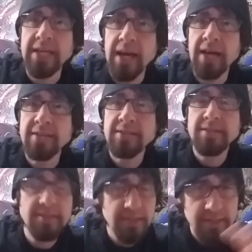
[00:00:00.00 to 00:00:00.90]
guys.
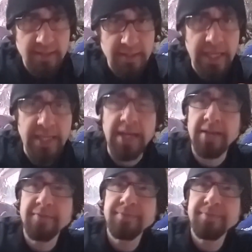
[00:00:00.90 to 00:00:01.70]
Take care.